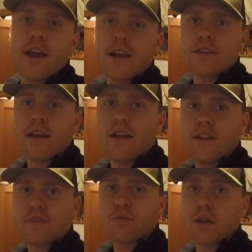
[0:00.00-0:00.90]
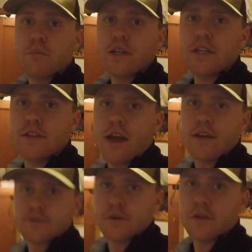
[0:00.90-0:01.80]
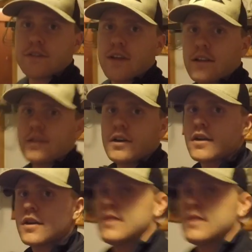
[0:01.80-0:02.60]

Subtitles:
I can tell it's pretty bleached out. So let's take a look.